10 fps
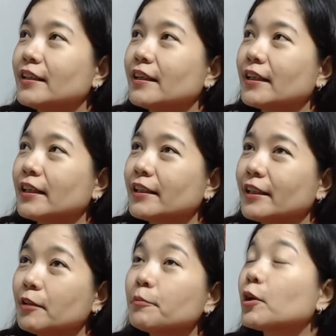I
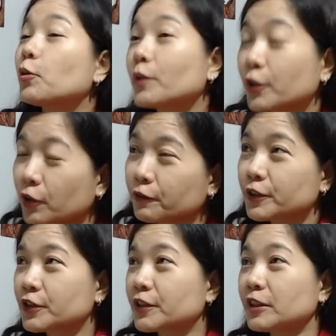am the only
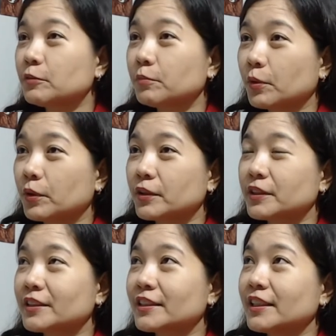officer in P O
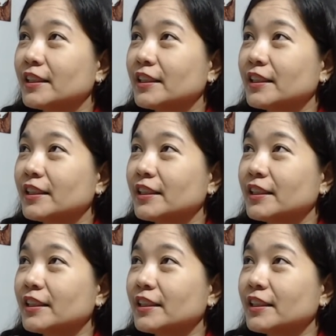S